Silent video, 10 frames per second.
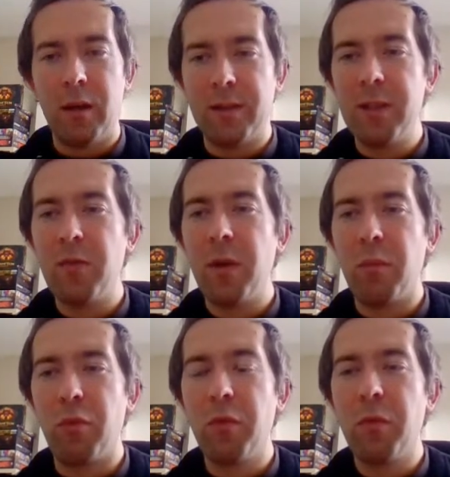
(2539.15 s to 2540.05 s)
Since we are
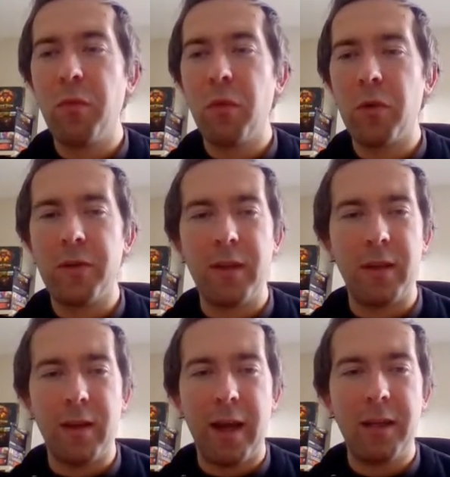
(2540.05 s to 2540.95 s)
brute forcing
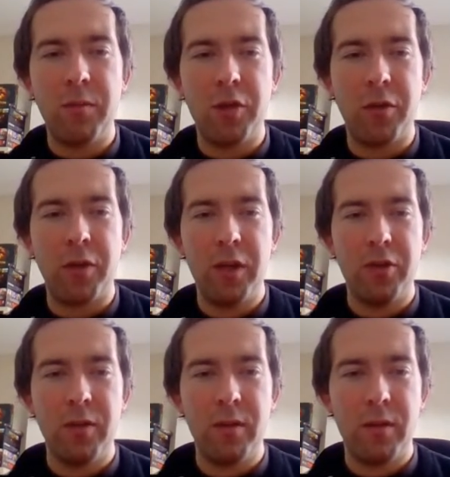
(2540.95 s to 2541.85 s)
item
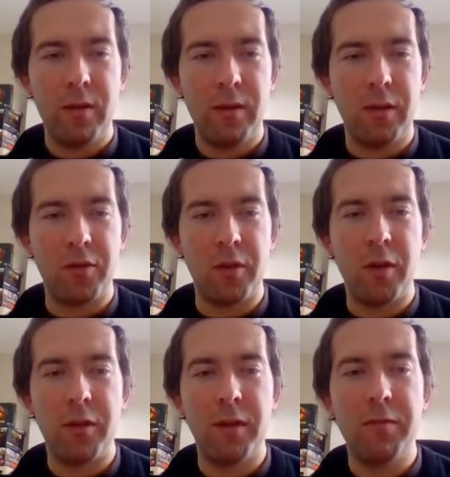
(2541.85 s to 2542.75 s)
generation, there's
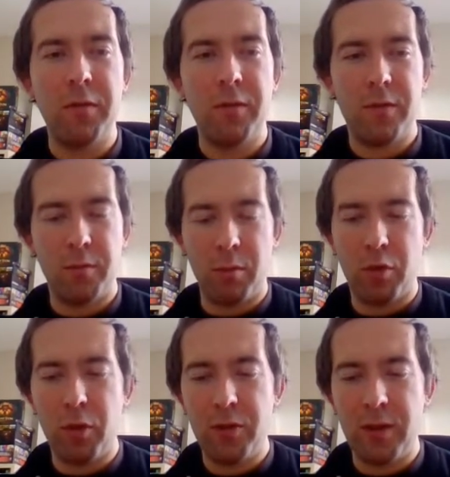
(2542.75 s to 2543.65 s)
a different
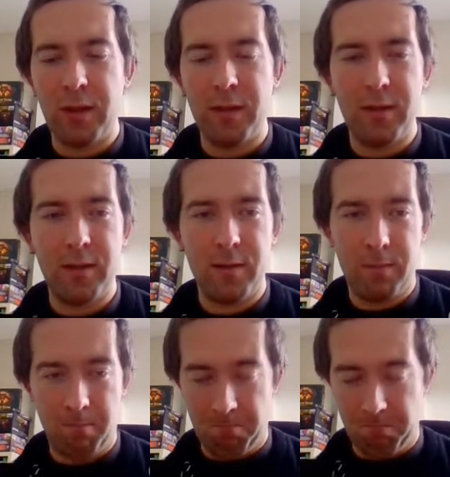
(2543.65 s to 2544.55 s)
approach, and that is
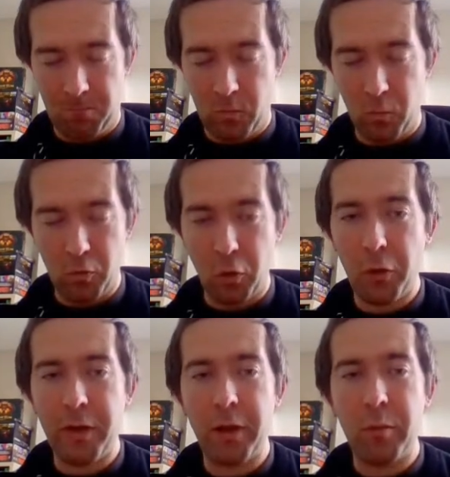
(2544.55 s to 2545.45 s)
to
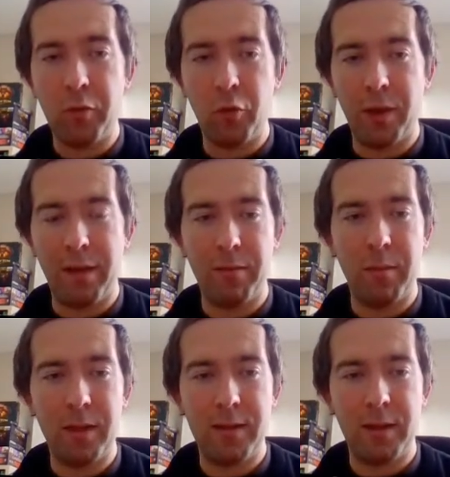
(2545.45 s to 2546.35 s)
turn it up to 11
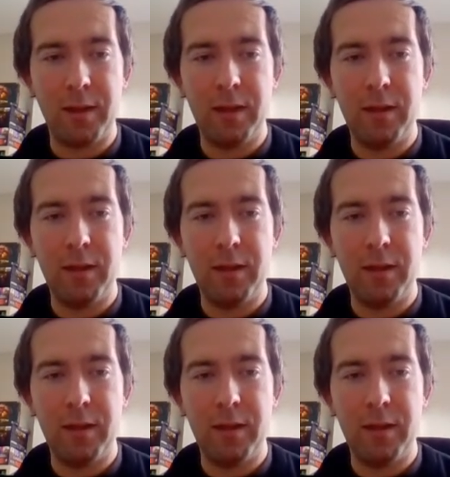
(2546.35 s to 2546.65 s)
basically.